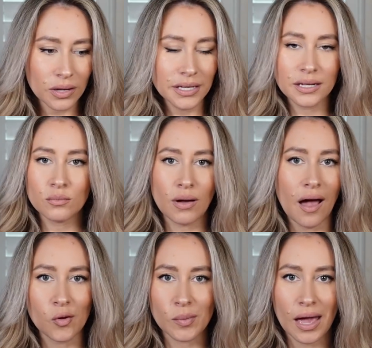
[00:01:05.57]
really didn't
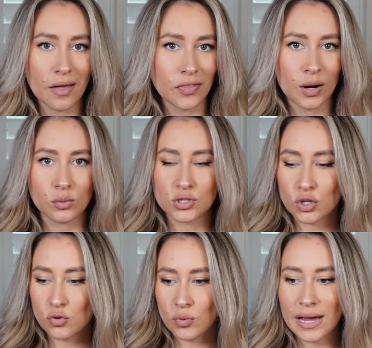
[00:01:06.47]
bother me. I thought it was a
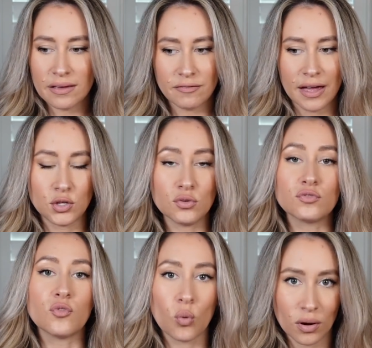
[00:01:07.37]
great venue
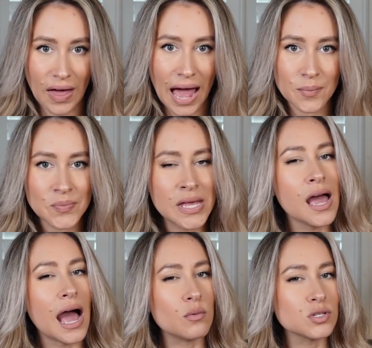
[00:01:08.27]
for that.
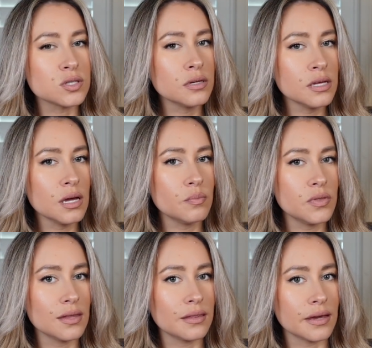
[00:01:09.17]
I was looking up
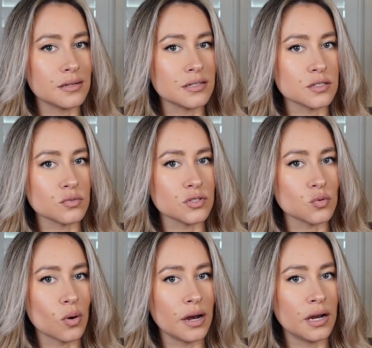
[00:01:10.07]
the Atlantis
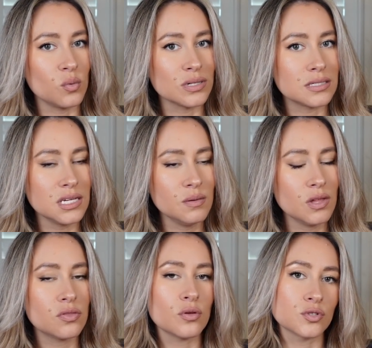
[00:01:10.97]
Resort, and it would seem
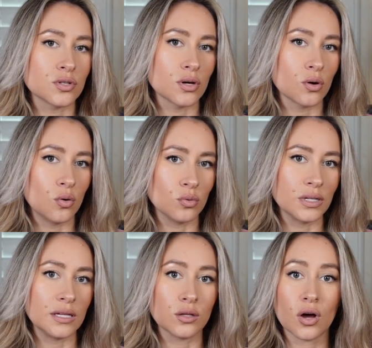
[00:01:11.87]
that those are their
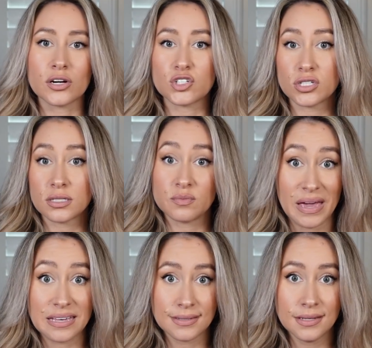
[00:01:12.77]
only large
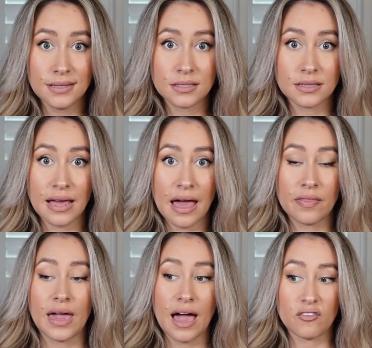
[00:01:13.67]
spaces, that
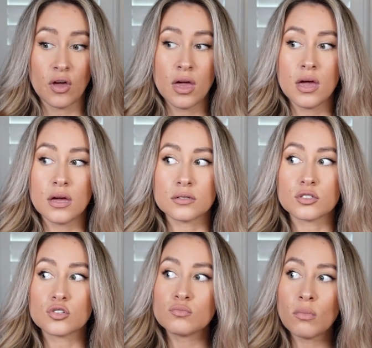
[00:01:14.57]
they have
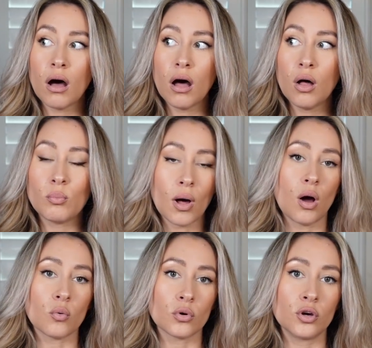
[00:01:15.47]
small
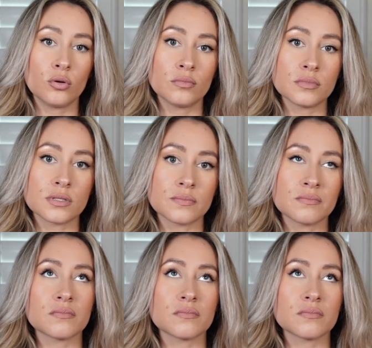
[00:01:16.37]
ballrooms,